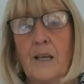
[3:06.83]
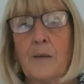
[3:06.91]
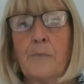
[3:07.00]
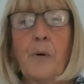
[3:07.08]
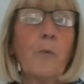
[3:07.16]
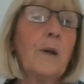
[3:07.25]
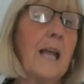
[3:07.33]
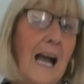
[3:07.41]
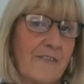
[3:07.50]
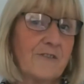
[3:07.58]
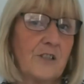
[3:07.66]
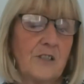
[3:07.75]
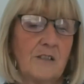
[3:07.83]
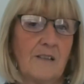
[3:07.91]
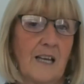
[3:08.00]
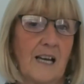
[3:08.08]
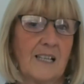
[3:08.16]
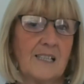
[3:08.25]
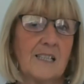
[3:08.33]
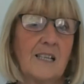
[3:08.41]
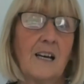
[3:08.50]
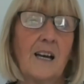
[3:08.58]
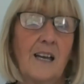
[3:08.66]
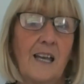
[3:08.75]
But we have to do that
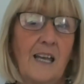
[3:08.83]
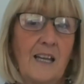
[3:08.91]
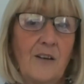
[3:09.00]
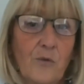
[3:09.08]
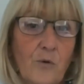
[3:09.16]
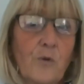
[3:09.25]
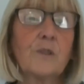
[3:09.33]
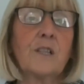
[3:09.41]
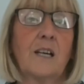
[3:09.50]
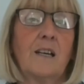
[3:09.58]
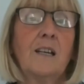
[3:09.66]
in order